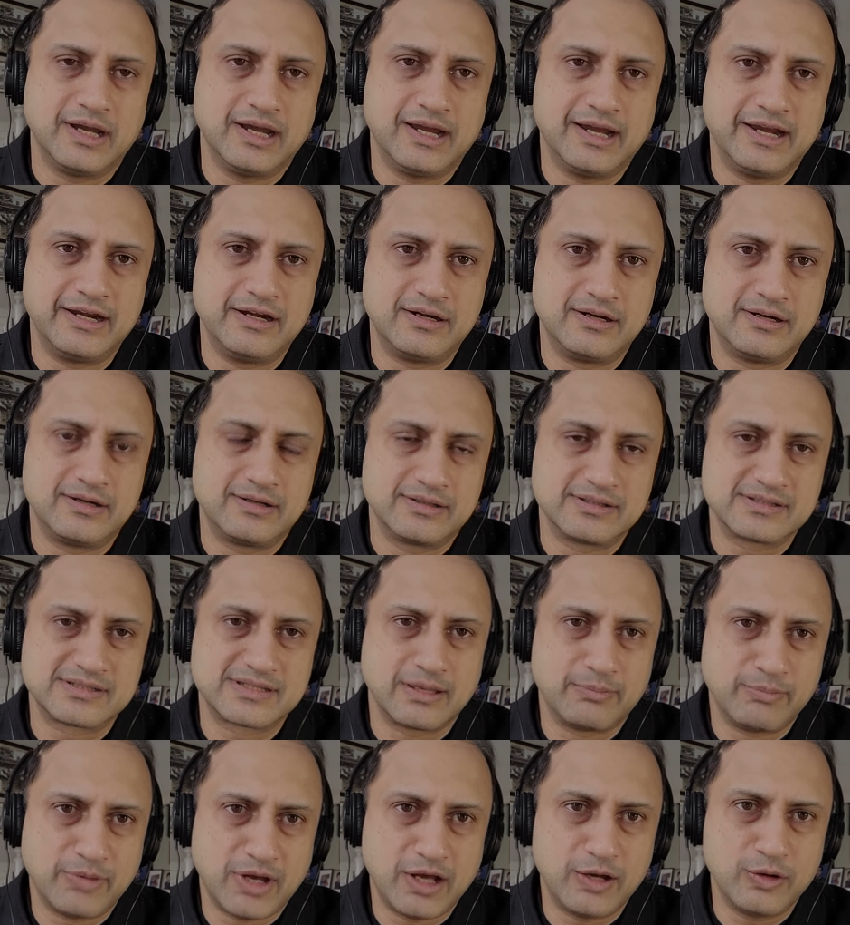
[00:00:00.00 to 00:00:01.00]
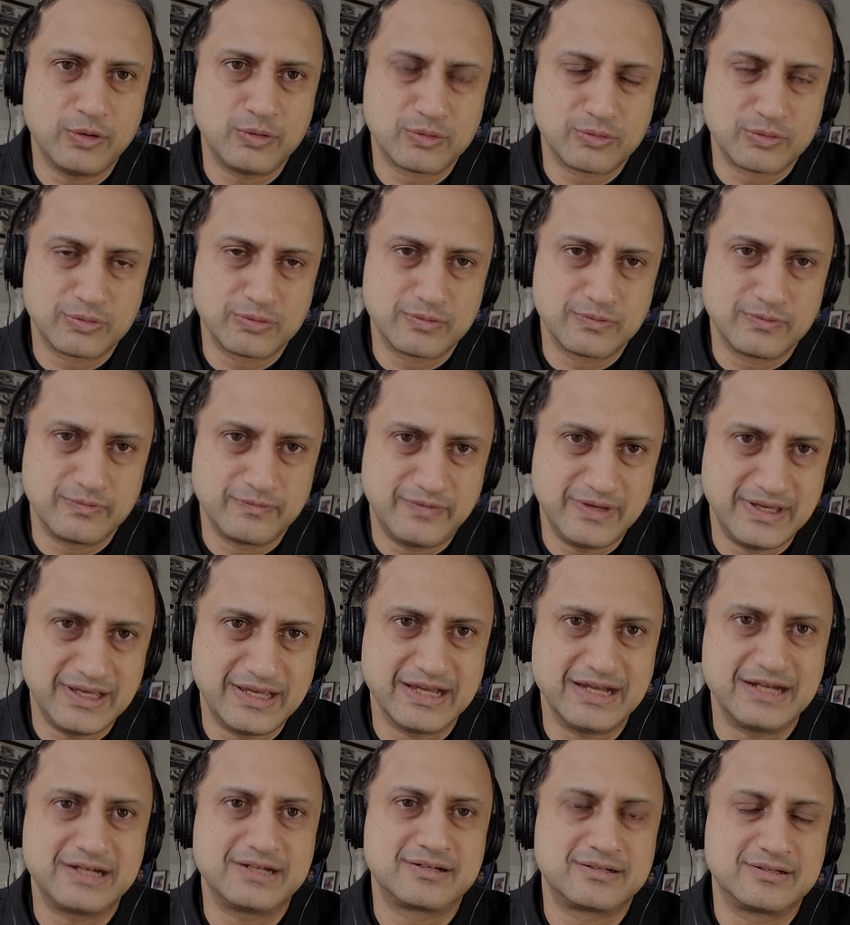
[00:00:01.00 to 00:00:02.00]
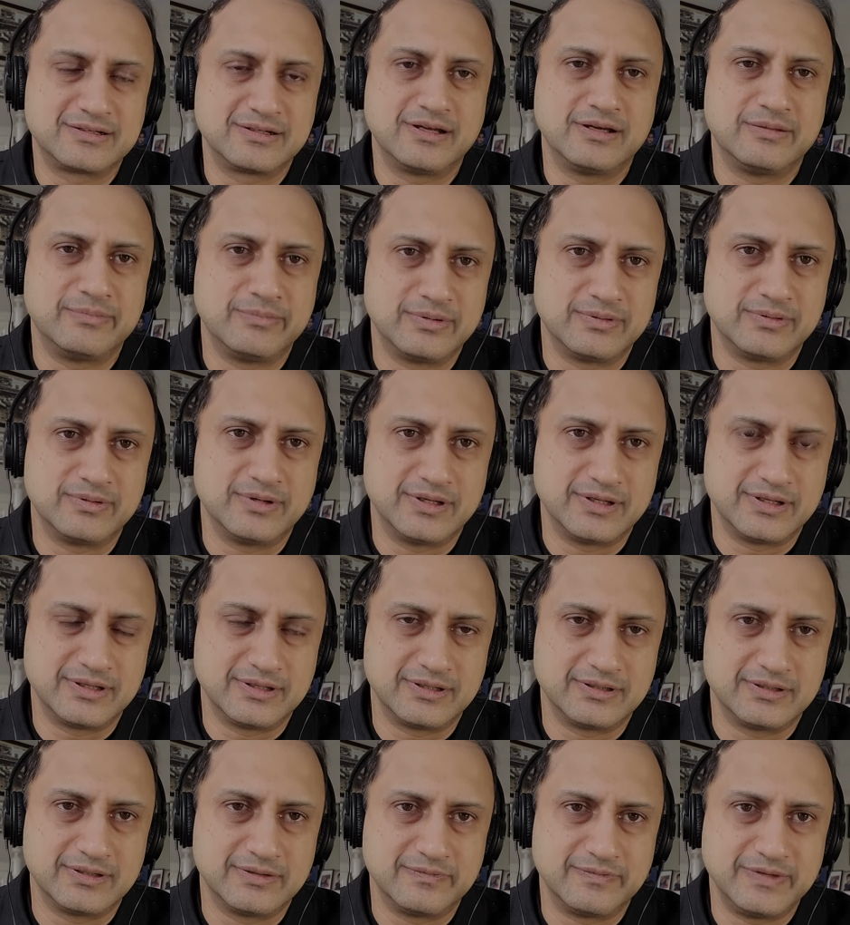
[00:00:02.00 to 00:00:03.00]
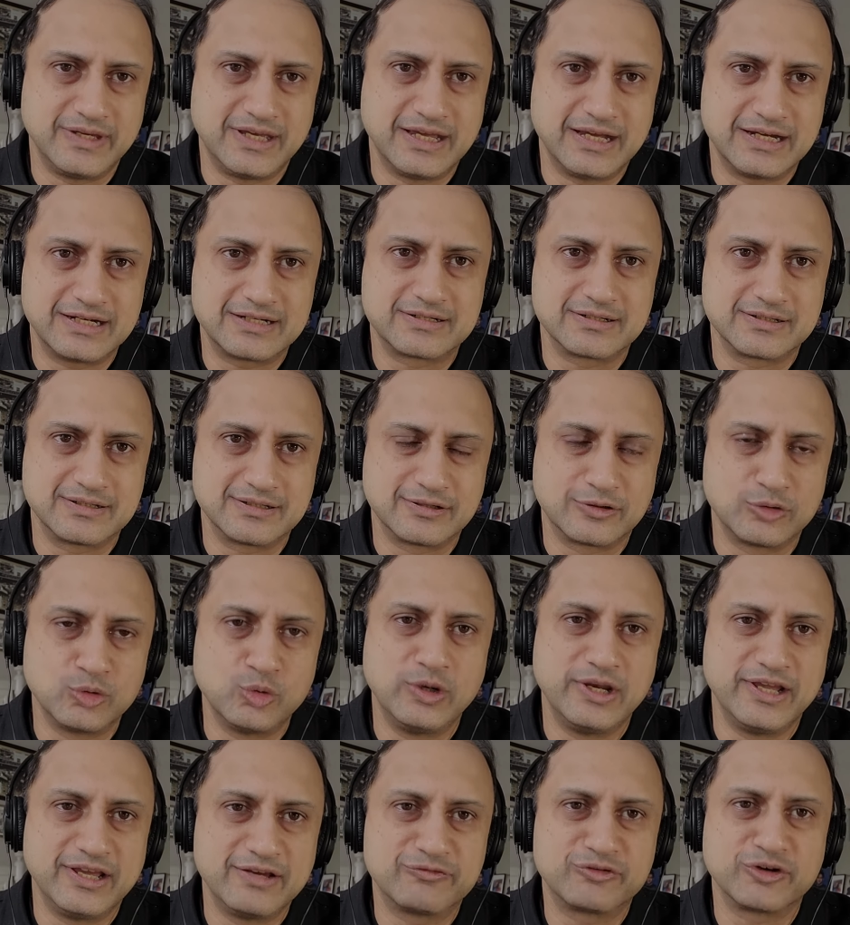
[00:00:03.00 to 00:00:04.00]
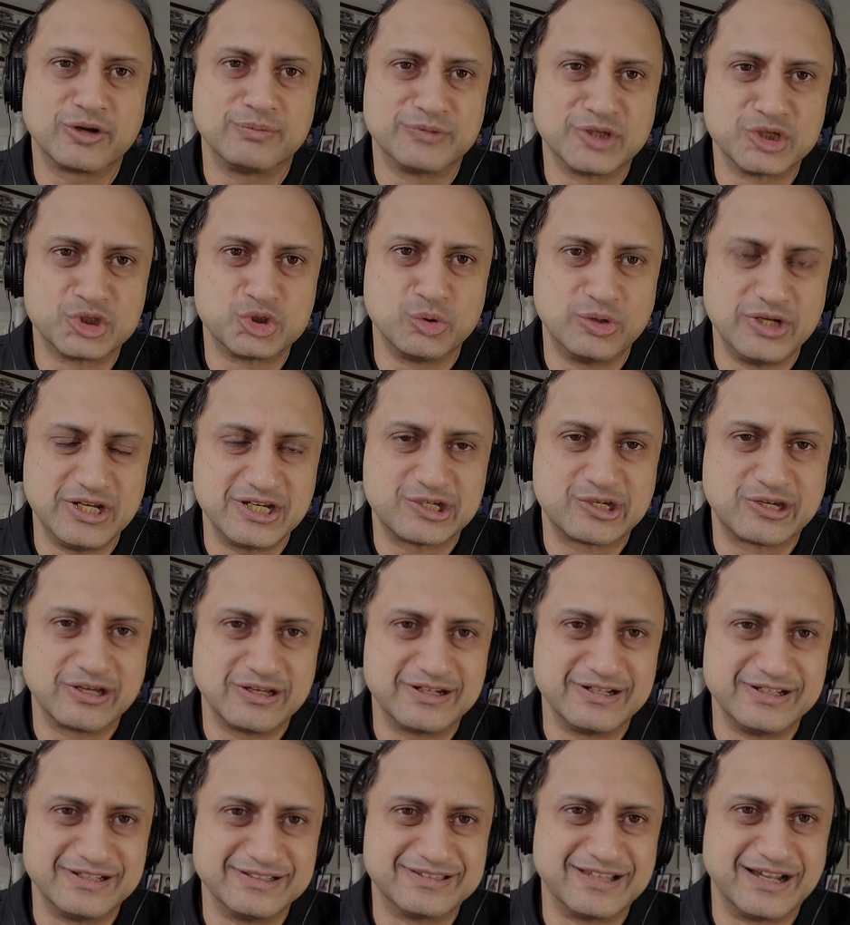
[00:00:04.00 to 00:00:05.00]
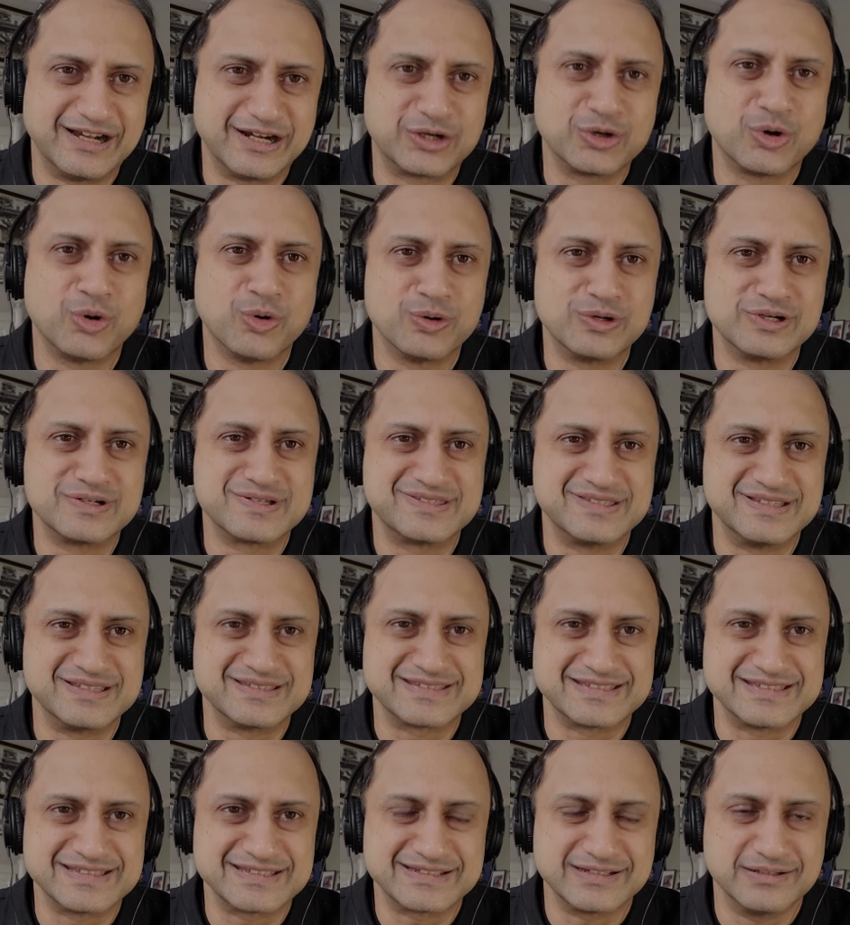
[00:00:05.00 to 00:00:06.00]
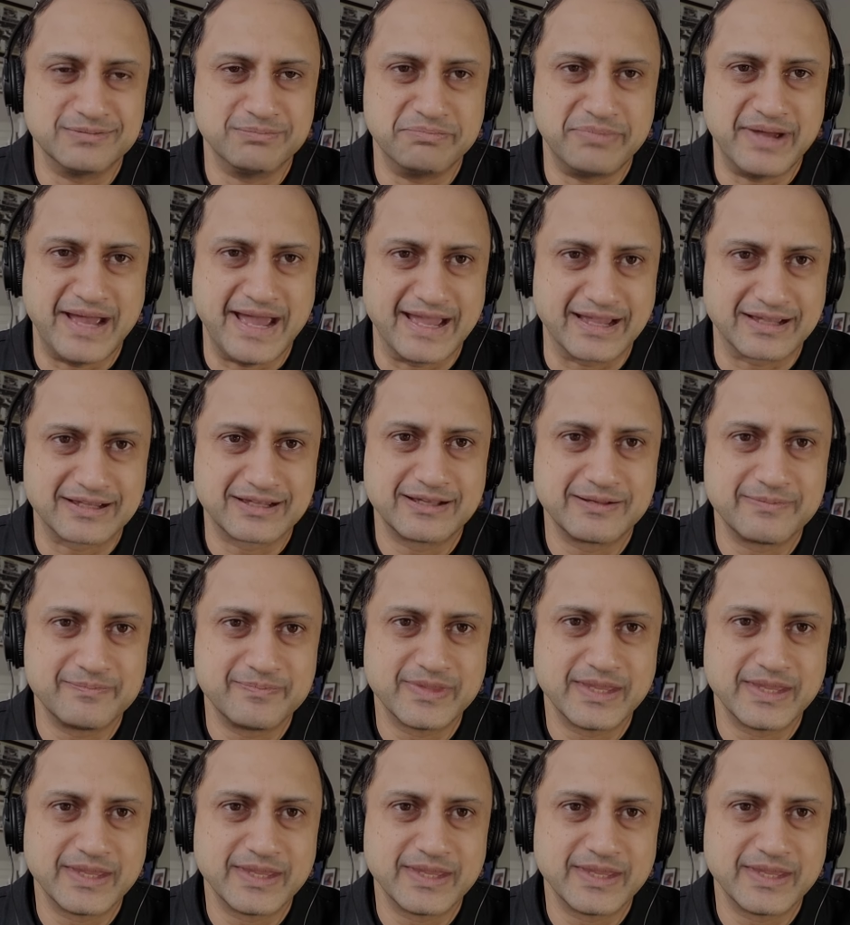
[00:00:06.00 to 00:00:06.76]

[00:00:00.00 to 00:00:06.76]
and somehow we get, um, uh, we get a ruling from the judiciary that holds this system back.